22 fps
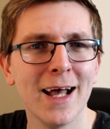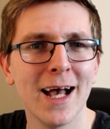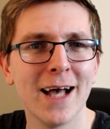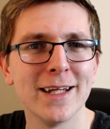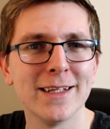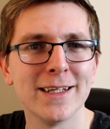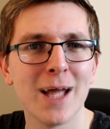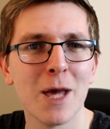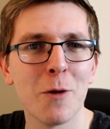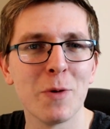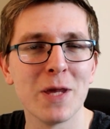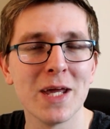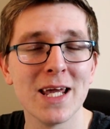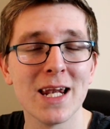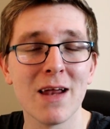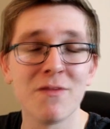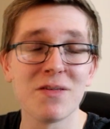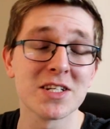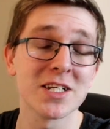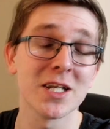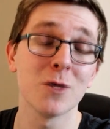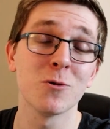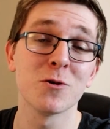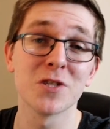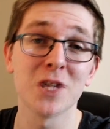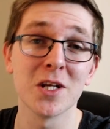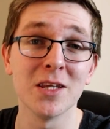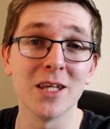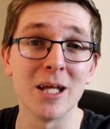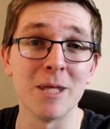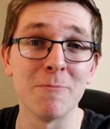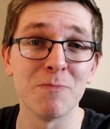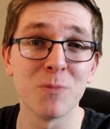And we're here every single
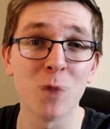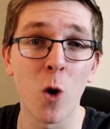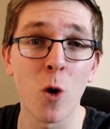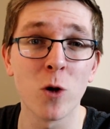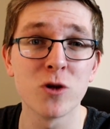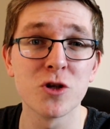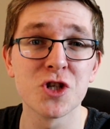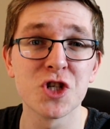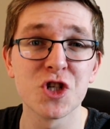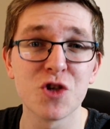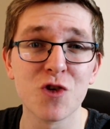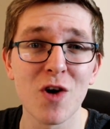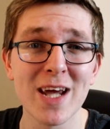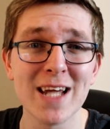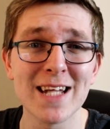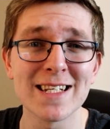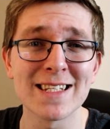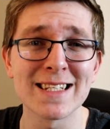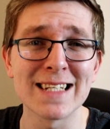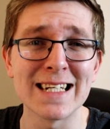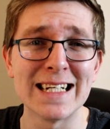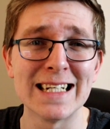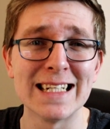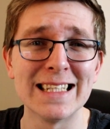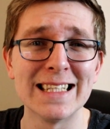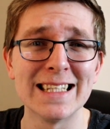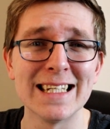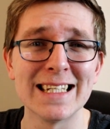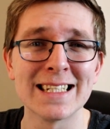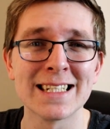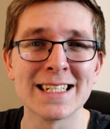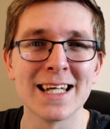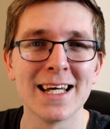Sunday on Strait
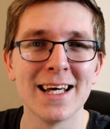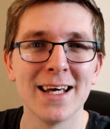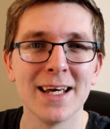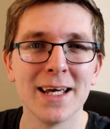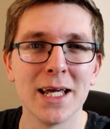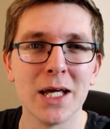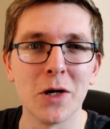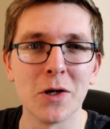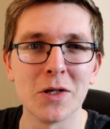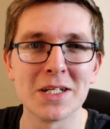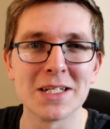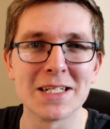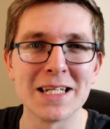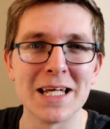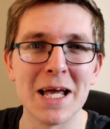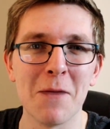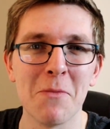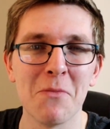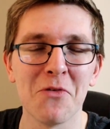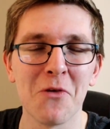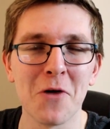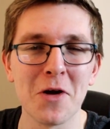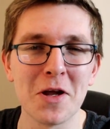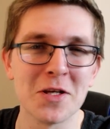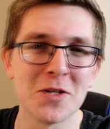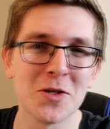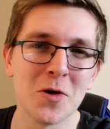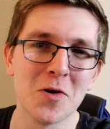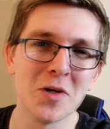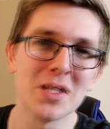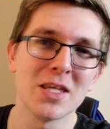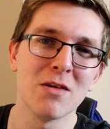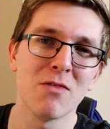Sundays here on
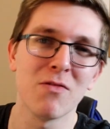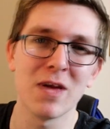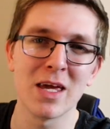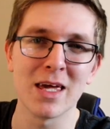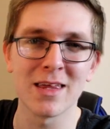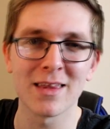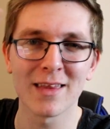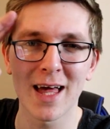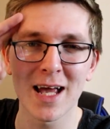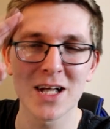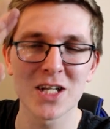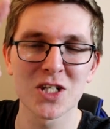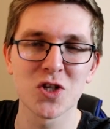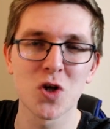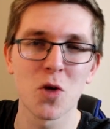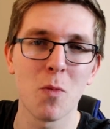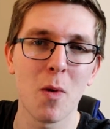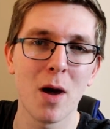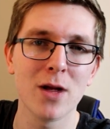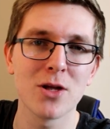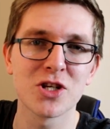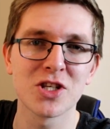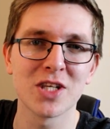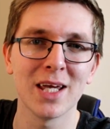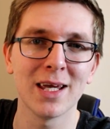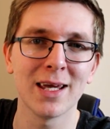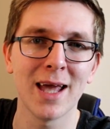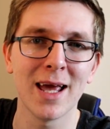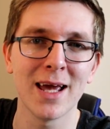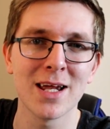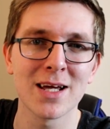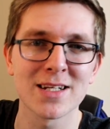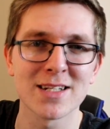CM42 TV. Thanks so much.
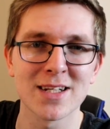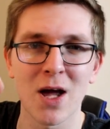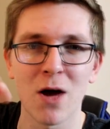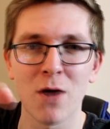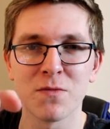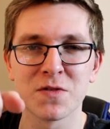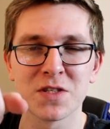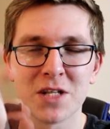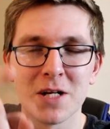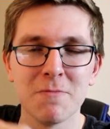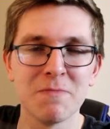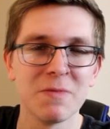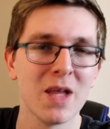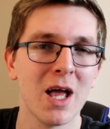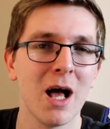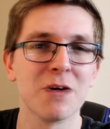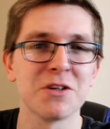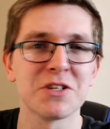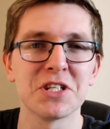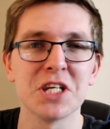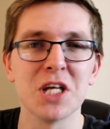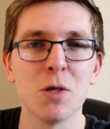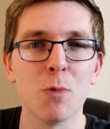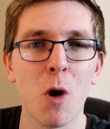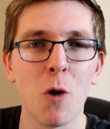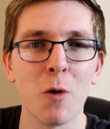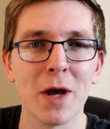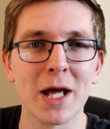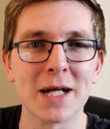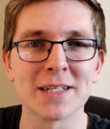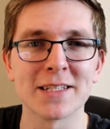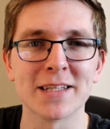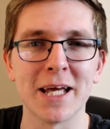Take care of yourselves. I'll see you
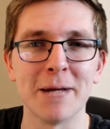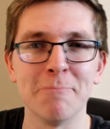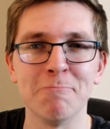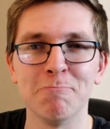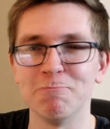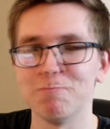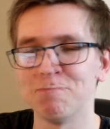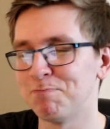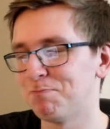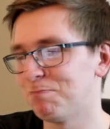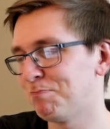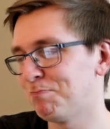all next time.